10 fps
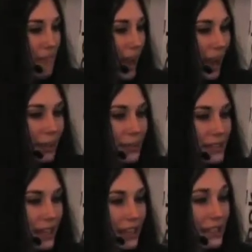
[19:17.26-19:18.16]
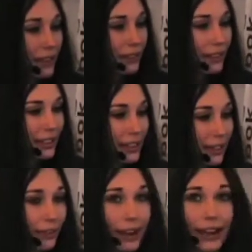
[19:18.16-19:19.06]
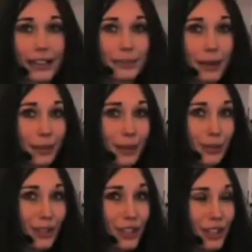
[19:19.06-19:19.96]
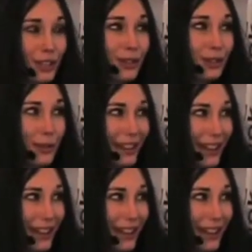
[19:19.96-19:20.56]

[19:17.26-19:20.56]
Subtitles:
I would say definitely if I had to pick between the two, it would be The